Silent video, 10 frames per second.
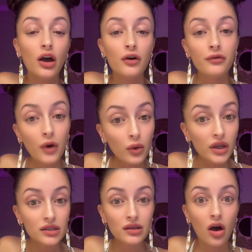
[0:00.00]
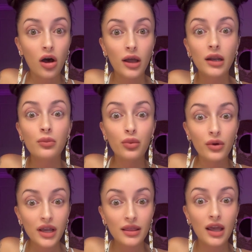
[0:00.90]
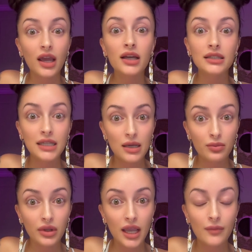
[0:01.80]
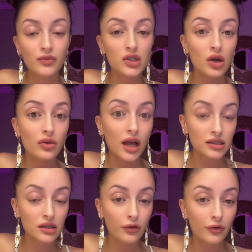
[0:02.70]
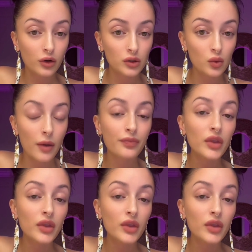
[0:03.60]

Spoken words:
focus on breathing deeply. So that's the first one.